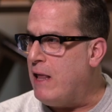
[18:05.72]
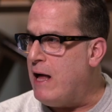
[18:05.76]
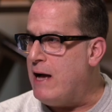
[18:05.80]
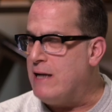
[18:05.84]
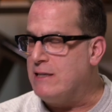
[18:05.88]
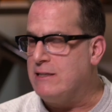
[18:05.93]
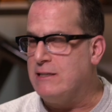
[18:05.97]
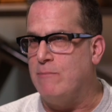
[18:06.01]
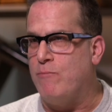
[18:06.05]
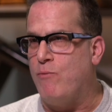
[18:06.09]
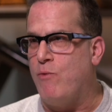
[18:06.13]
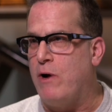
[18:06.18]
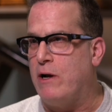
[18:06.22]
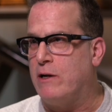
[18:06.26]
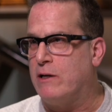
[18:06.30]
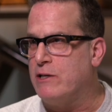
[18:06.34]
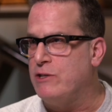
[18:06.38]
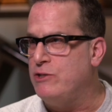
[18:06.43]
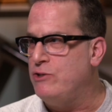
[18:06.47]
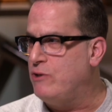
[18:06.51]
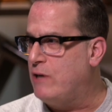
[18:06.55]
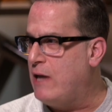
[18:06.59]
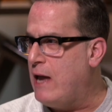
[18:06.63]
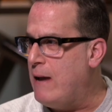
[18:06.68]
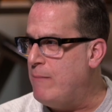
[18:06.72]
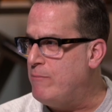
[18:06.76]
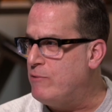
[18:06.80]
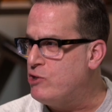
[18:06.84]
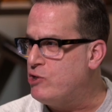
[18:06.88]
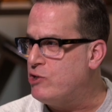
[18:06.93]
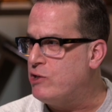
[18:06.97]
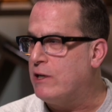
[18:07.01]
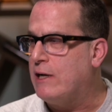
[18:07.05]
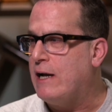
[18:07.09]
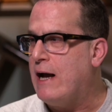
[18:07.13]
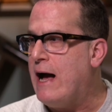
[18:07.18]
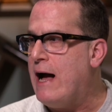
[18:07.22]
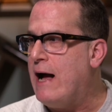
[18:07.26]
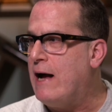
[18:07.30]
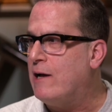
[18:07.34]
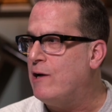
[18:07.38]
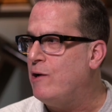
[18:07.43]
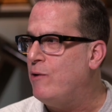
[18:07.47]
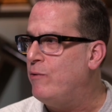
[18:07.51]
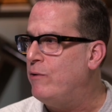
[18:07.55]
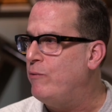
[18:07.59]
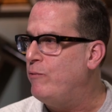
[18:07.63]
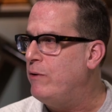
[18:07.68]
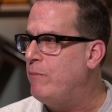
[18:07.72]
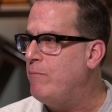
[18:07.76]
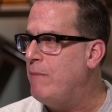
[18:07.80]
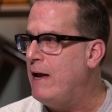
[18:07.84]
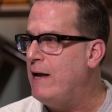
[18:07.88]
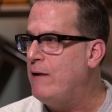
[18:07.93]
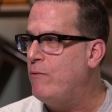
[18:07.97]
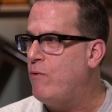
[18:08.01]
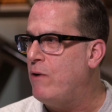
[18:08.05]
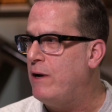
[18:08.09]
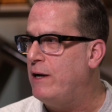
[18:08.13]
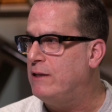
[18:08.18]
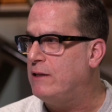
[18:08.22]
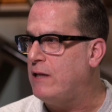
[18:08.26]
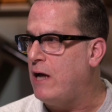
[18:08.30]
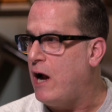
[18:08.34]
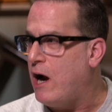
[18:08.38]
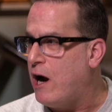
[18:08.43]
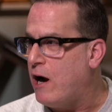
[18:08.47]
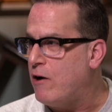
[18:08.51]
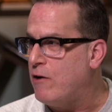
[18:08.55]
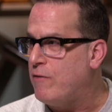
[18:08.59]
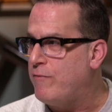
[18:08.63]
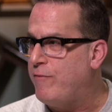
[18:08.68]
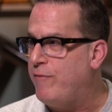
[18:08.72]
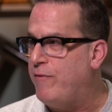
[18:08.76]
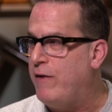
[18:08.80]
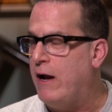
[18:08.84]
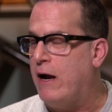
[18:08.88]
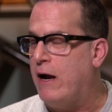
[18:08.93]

blossom one, because you came to Chicago and we made one at the art